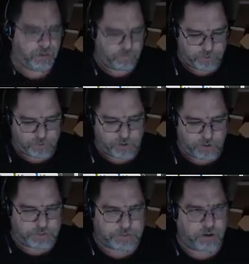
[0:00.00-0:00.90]
we're gonna call
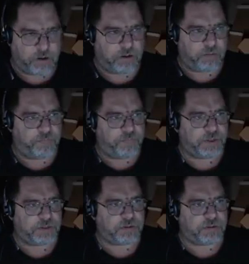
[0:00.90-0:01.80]
this our
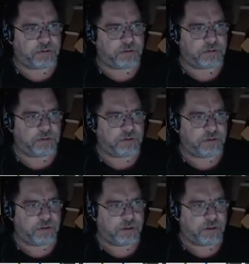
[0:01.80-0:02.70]
pistol
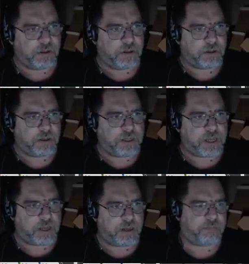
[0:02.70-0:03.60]

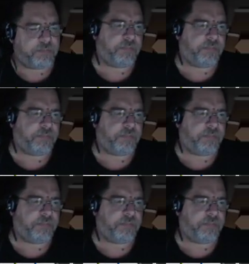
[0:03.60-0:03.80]
cam